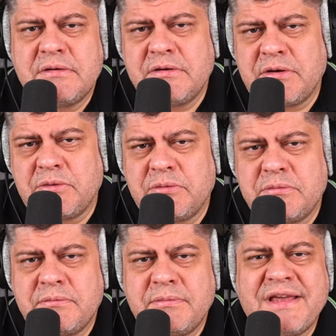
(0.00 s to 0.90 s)
You know,
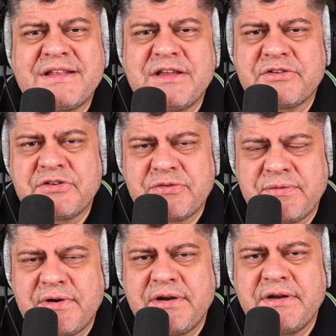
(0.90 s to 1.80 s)
make taxes
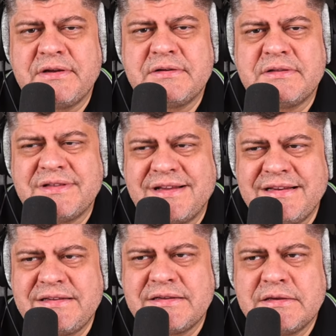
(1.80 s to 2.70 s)
very
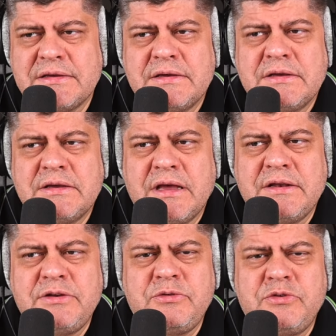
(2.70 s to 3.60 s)
light,
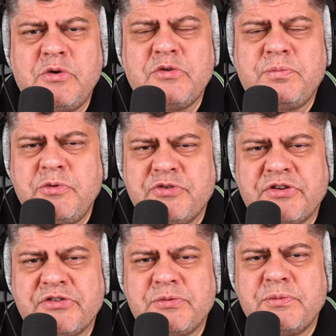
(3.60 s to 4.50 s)
and you don't
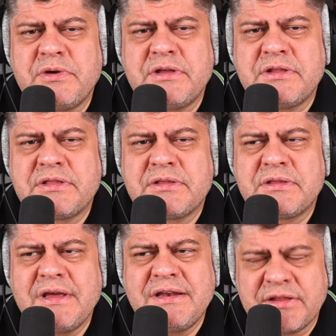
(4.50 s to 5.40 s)
push us
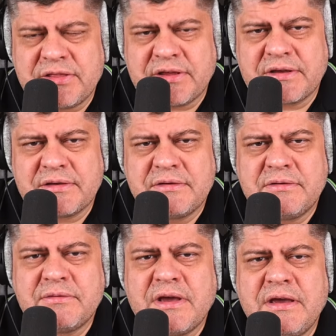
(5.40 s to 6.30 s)
with anything.
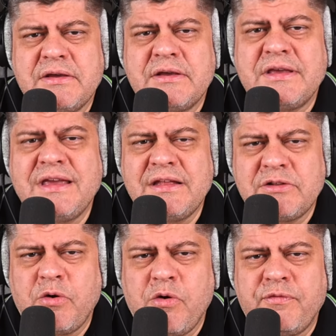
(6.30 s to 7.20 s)
Okay,
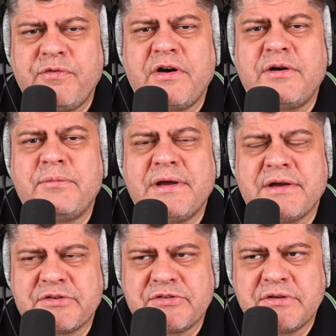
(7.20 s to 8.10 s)
get off our
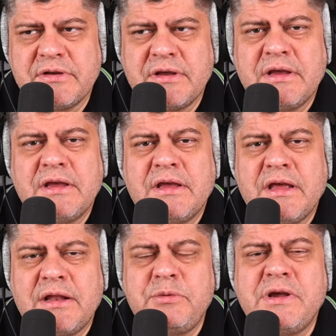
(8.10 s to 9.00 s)
backs,
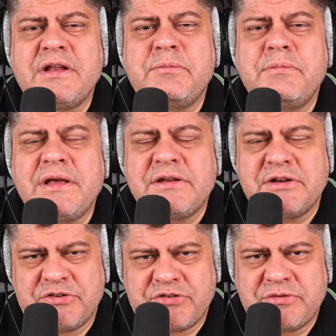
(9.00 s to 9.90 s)
and we're gonna
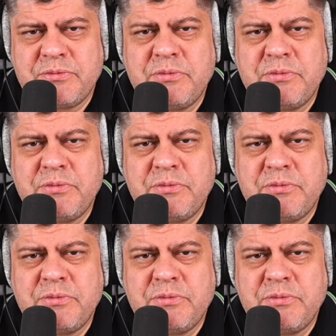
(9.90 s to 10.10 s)
manage.